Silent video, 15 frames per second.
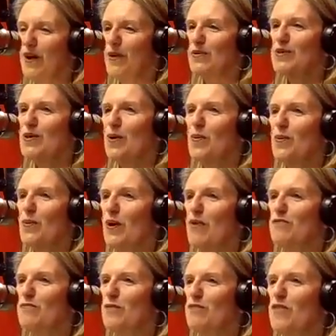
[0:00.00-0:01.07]

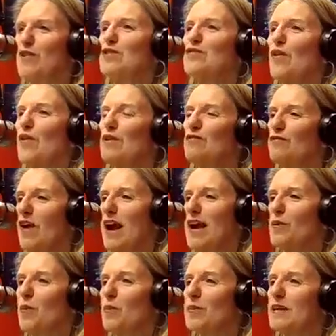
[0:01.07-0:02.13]
So the first phone in
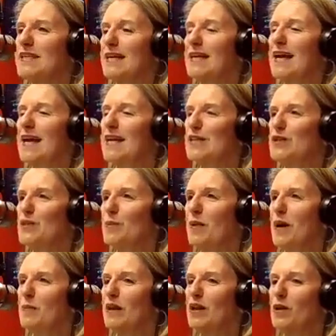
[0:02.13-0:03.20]
Friday will be dedicated to
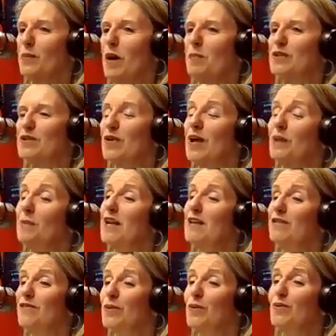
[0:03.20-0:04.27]
my little puppy dog. And many
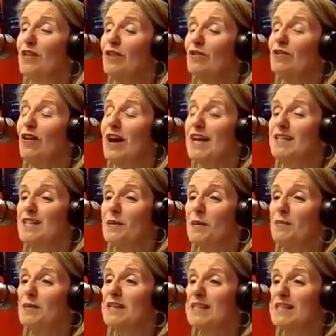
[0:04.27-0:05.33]
of you that are clients that may
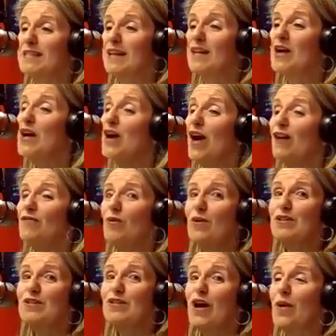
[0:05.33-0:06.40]
be listening, of
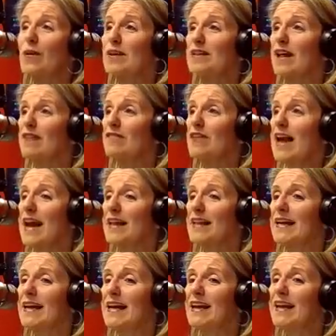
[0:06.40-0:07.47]
course, know and love
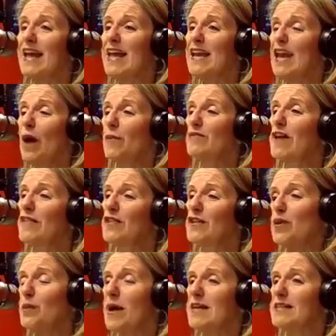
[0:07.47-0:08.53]
Haley. And now we've got the
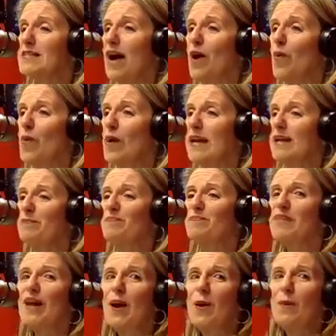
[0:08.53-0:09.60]
new mascot, Winnie.
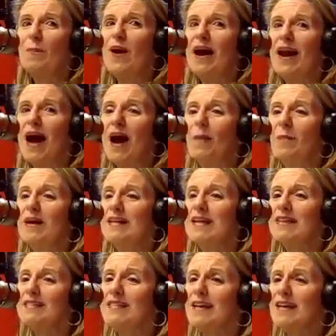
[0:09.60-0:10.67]
But
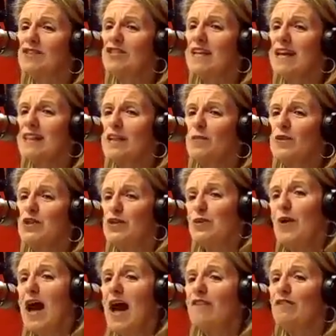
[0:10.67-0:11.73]
yes, actually, I think we do
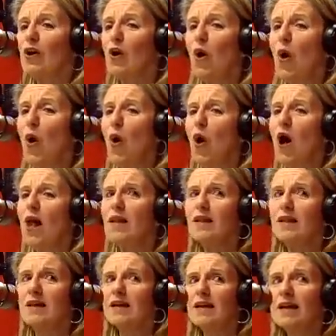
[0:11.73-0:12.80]
have a
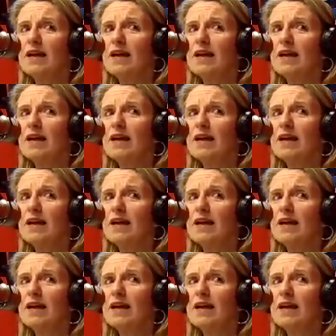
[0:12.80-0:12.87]
call.